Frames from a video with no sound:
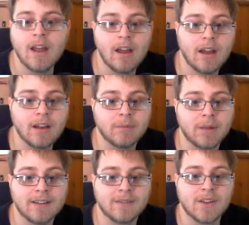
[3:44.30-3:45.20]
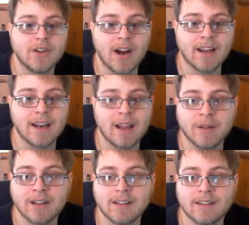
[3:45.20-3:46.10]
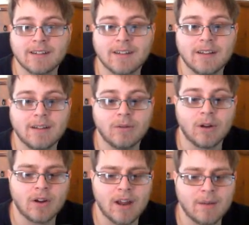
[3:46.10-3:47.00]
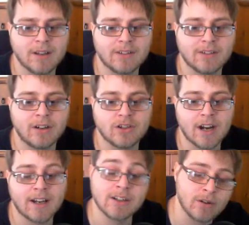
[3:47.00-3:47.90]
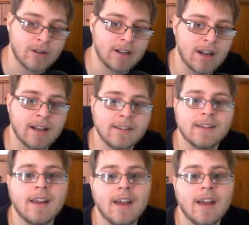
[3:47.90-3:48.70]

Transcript: in place of the Dragon amulets, or not amulets, sorry, Dragon token cards.